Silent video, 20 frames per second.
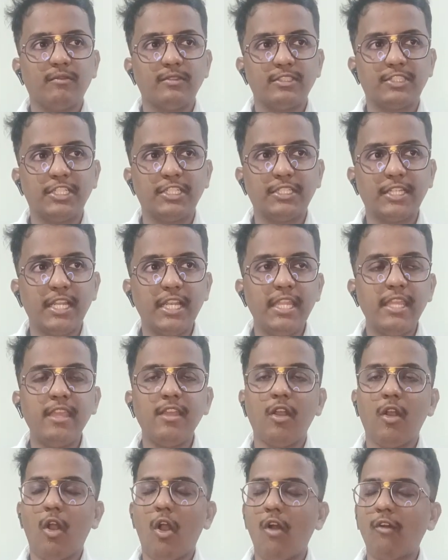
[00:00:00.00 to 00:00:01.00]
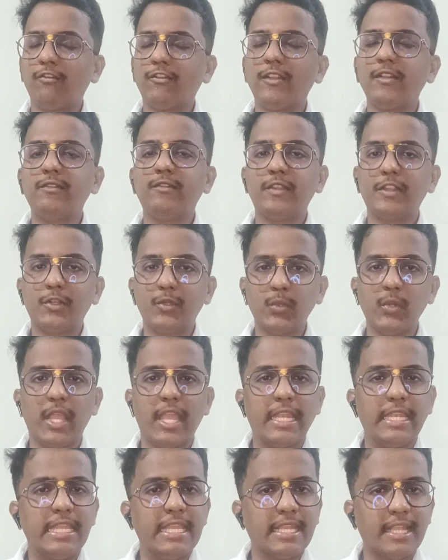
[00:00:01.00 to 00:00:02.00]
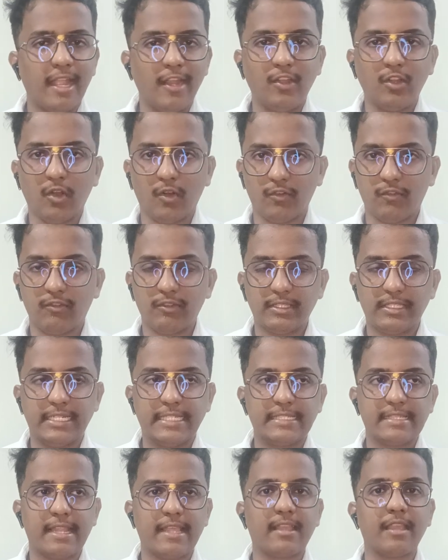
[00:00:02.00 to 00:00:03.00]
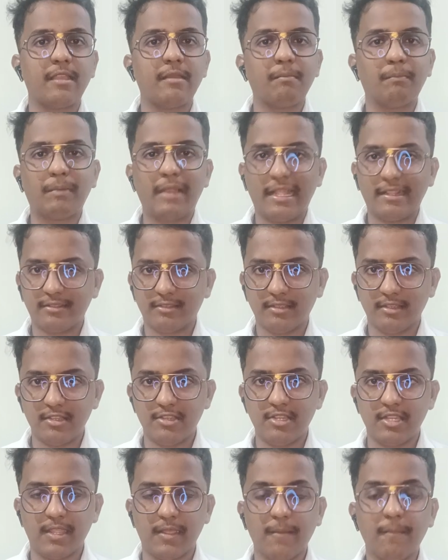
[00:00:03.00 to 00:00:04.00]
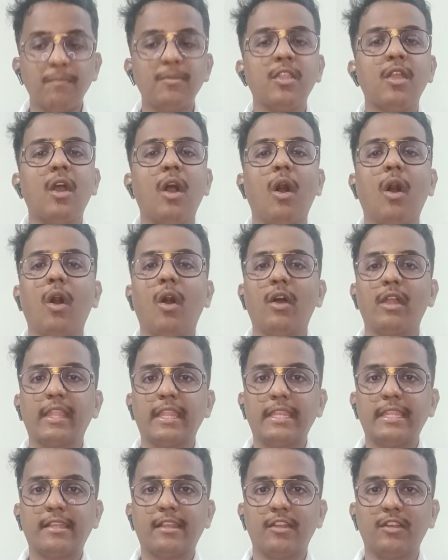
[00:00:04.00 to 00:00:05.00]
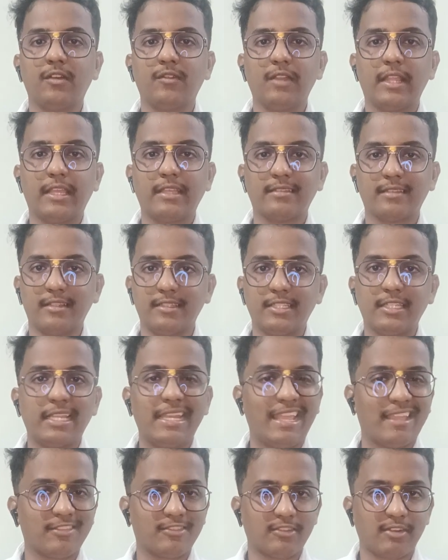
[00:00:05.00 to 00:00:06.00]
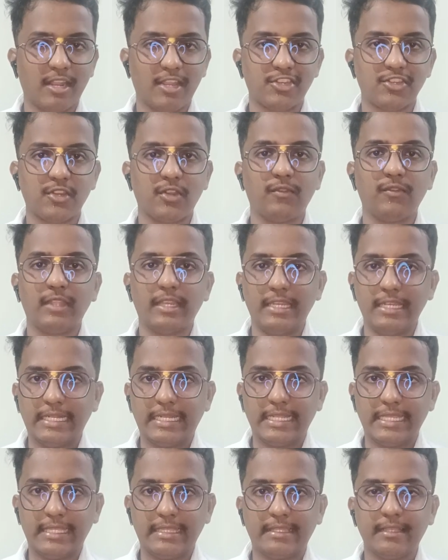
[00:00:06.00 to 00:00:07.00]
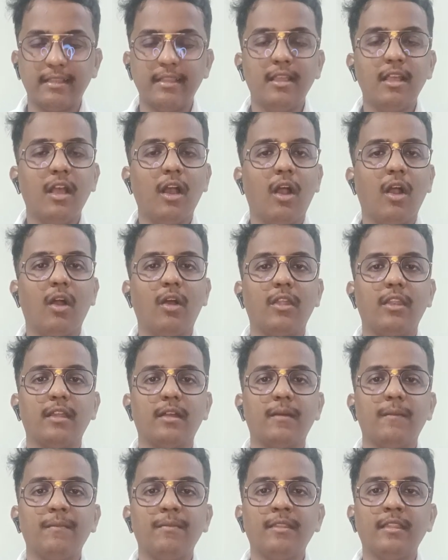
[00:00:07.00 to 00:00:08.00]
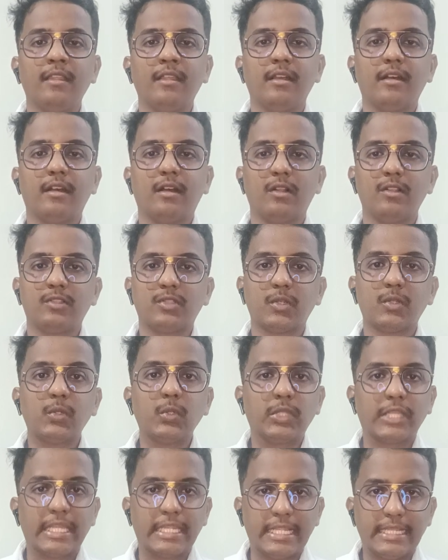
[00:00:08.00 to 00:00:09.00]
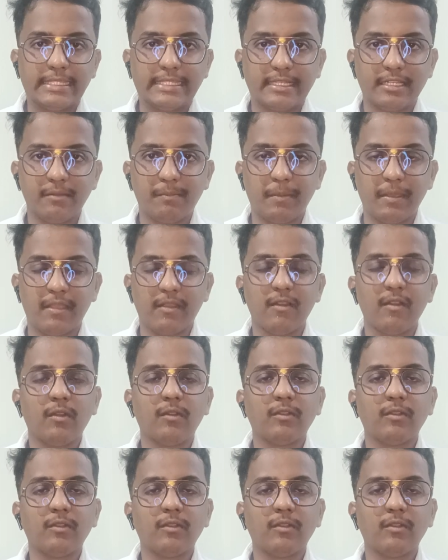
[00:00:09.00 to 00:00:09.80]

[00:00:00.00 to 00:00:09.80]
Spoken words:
generally after we do any kind of, that is like implant surgery or any kind of like surgical extraction of any teeth or also root canal therapy,